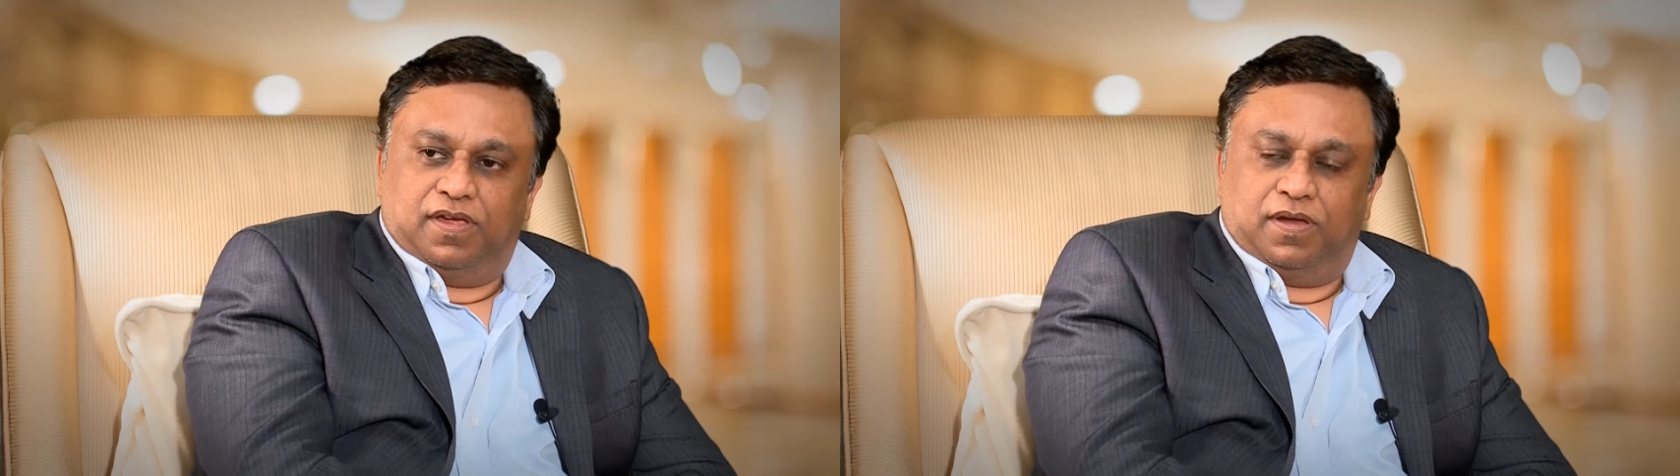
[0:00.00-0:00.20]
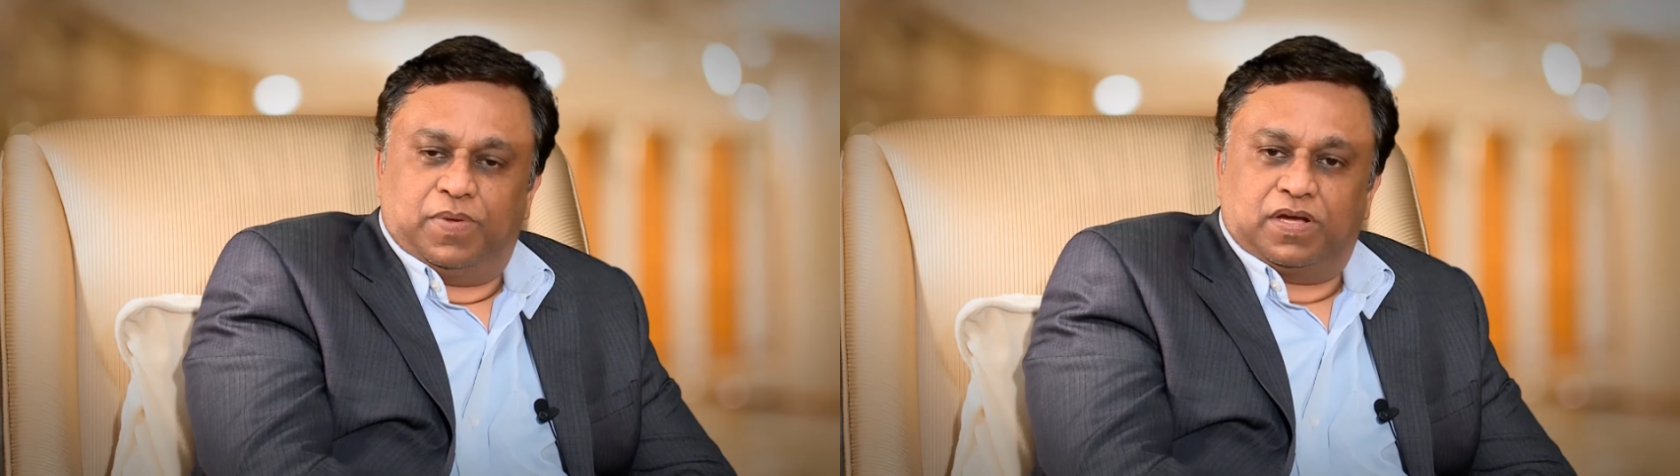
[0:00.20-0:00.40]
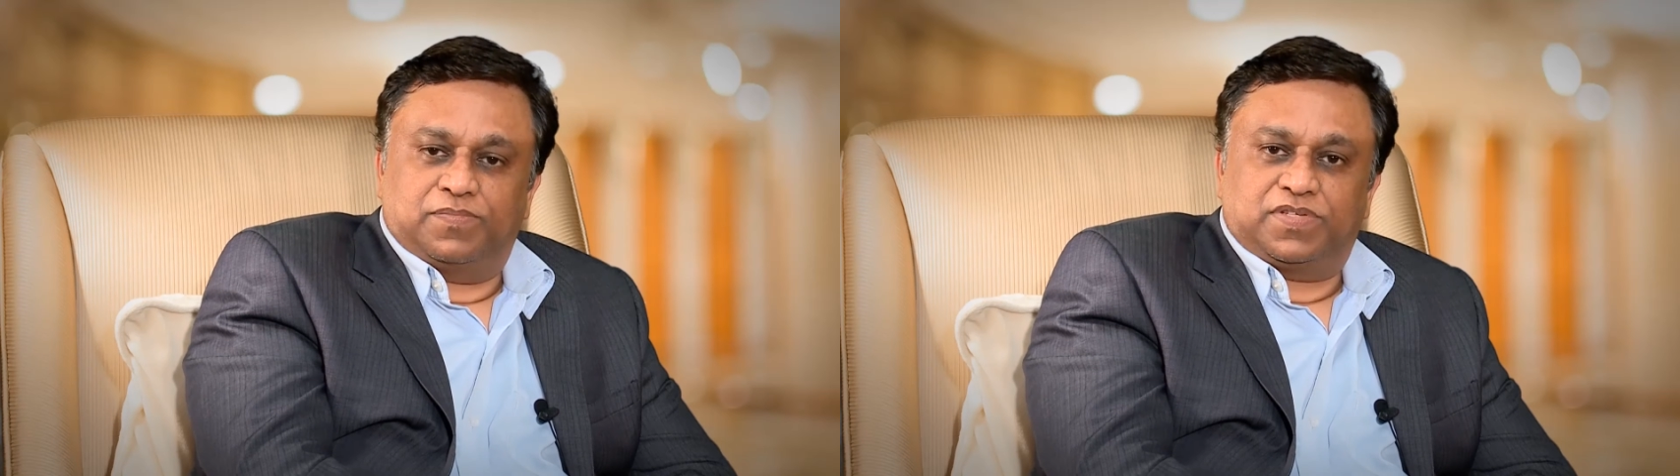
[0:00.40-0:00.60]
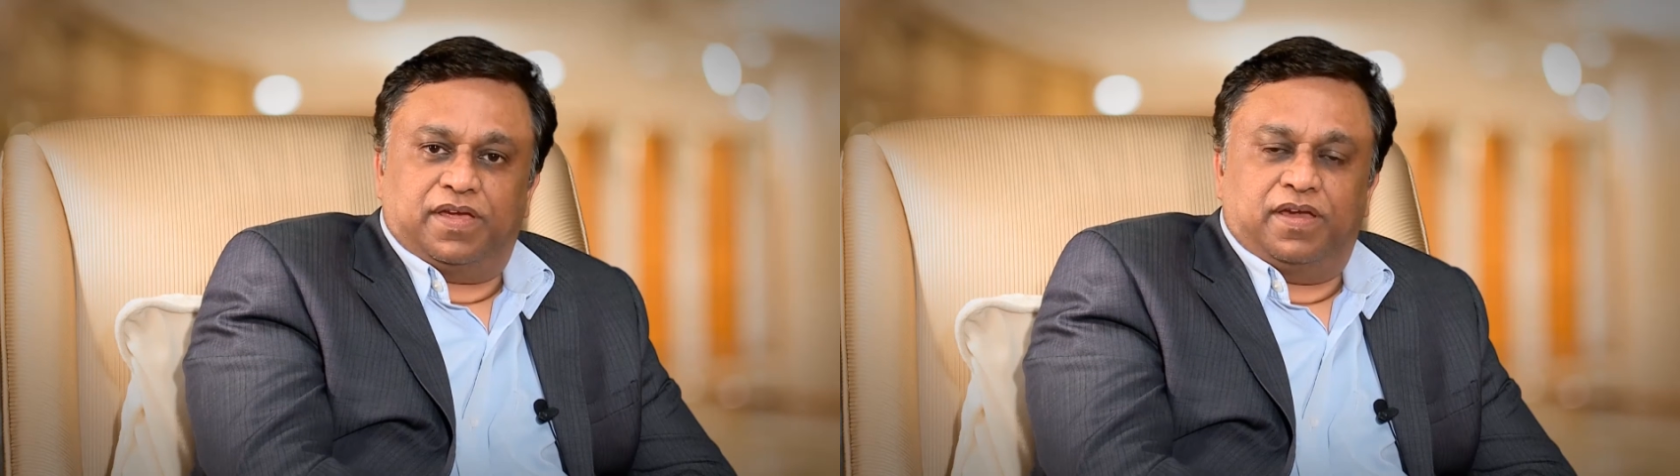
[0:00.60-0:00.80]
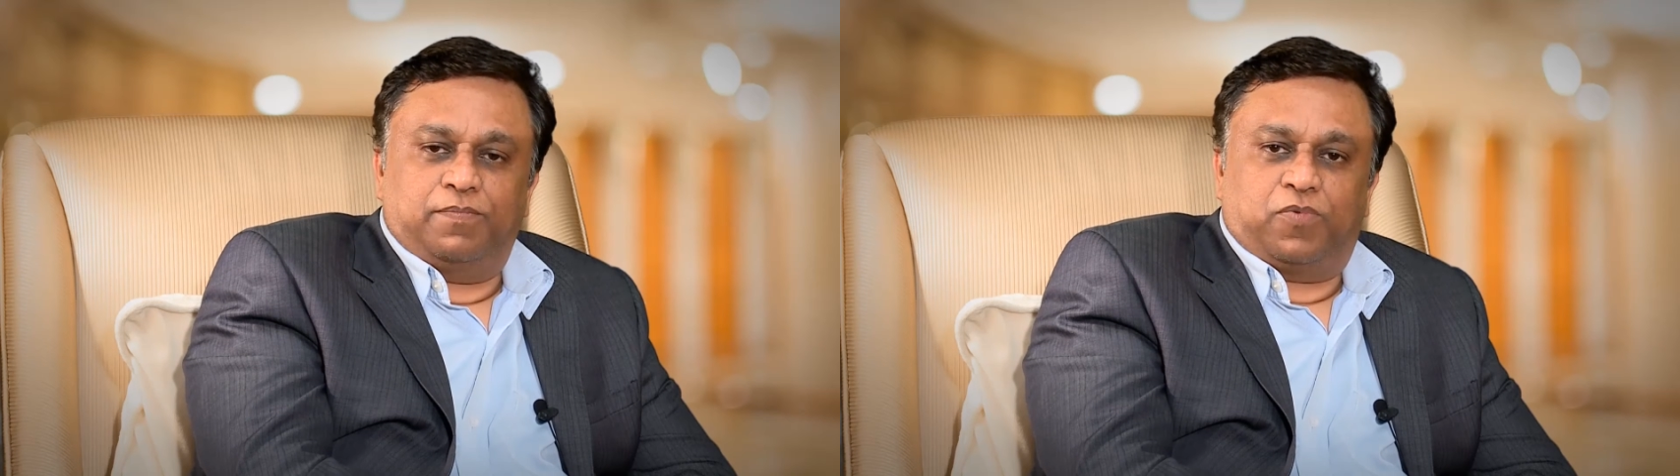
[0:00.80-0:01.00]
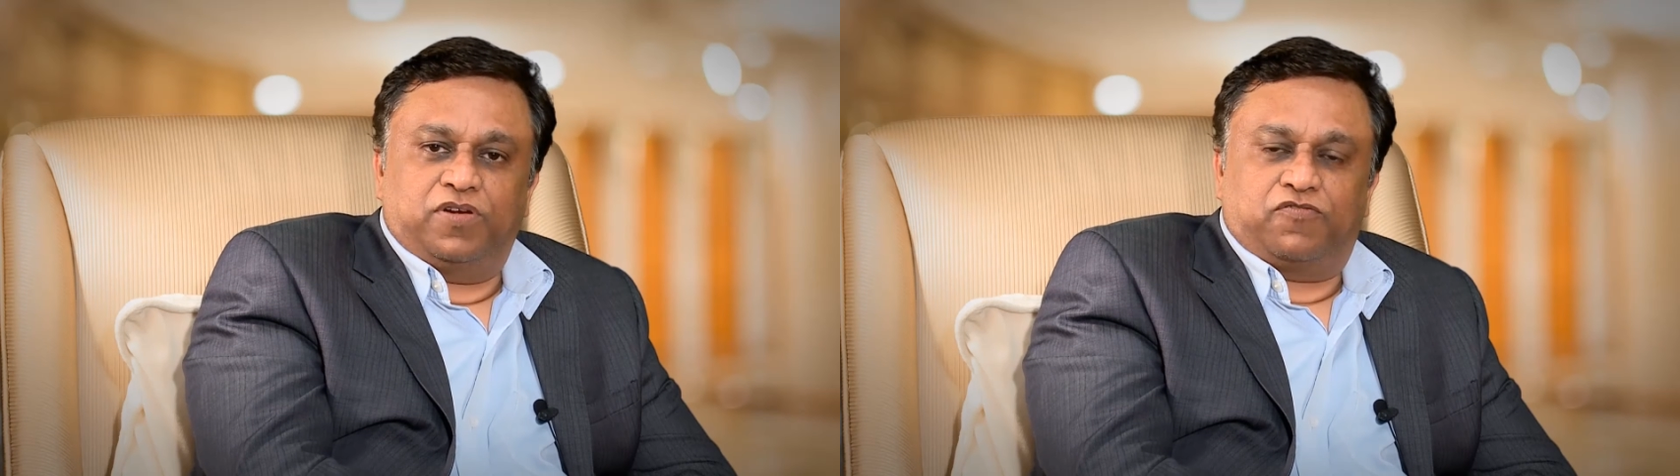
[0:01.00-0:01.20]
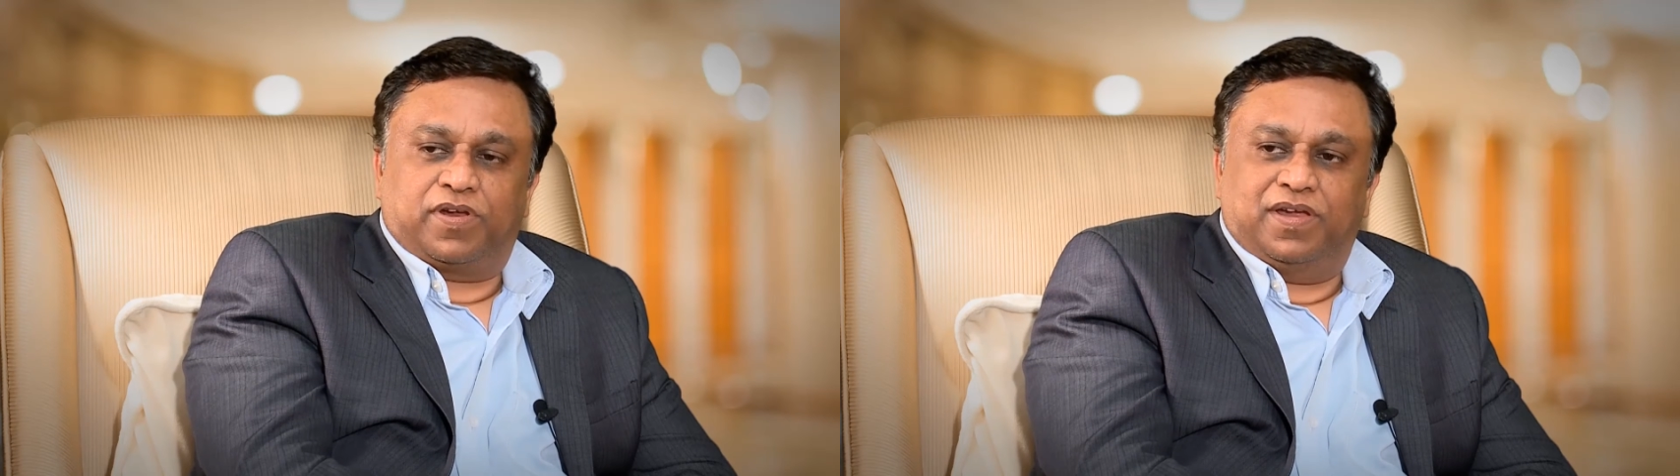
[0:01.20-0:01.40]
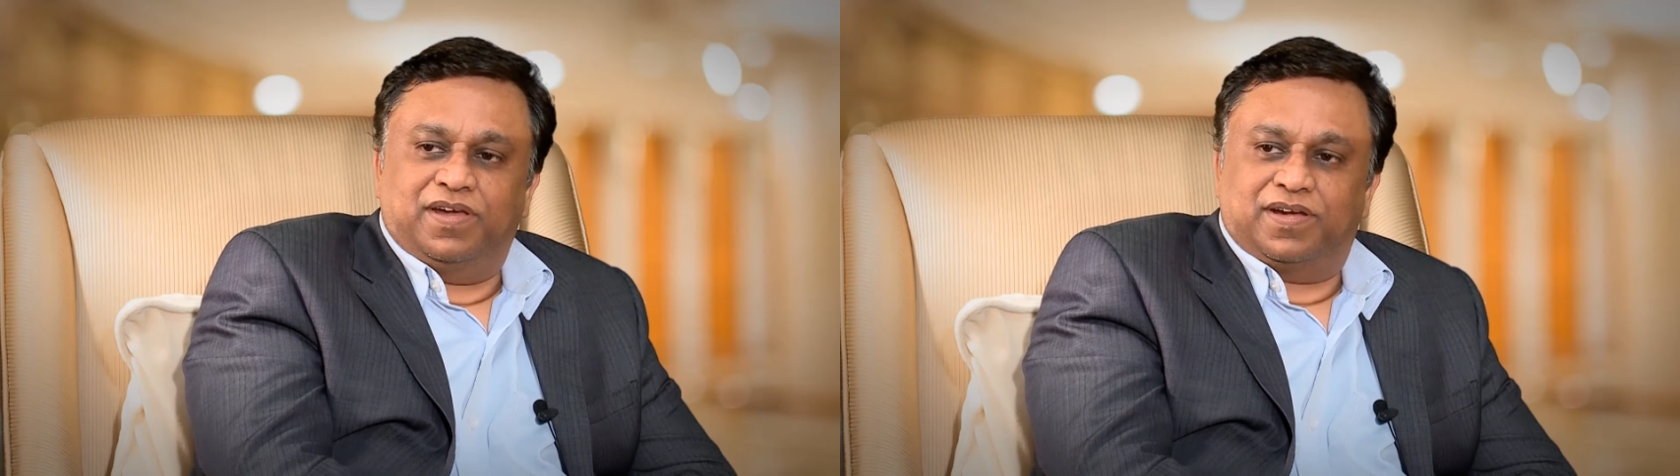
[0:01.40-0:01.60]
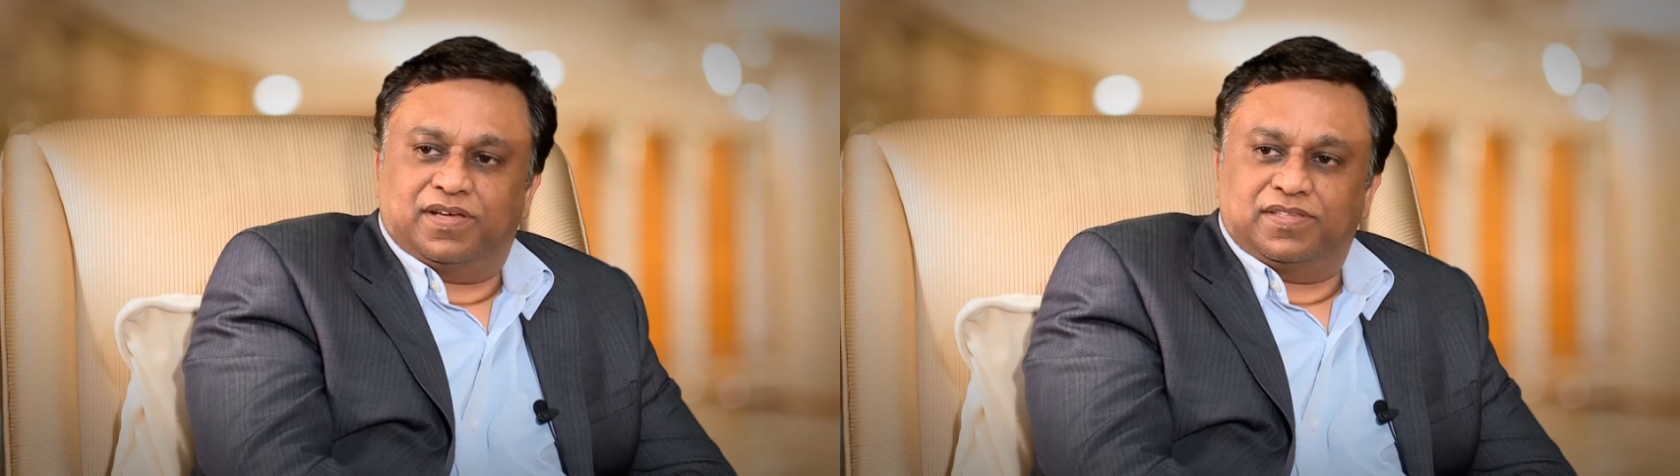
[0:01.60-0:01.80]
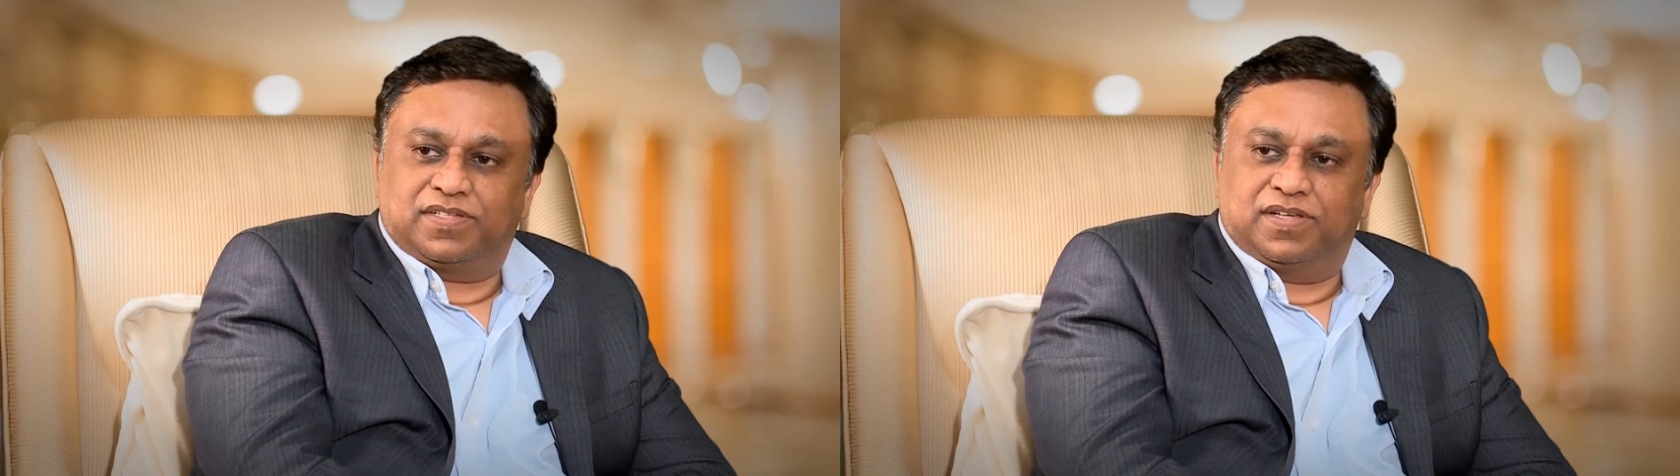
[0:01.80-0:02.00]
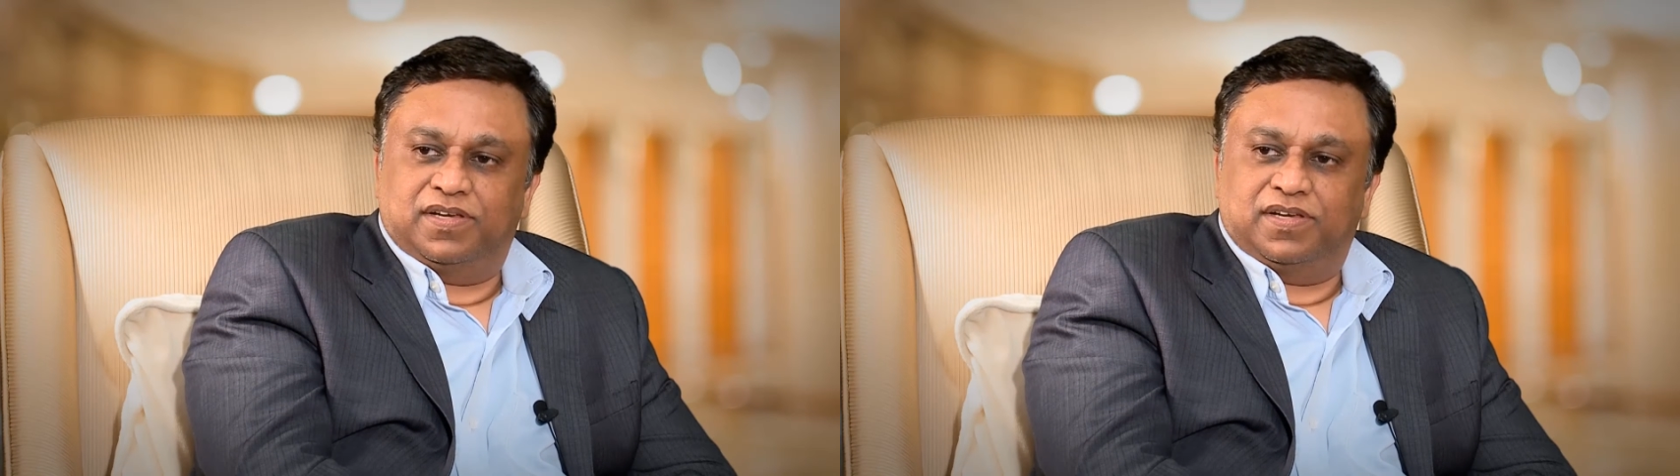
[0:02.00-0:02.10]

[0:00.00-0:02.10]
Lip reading: It becomes an endpoint for any transaction,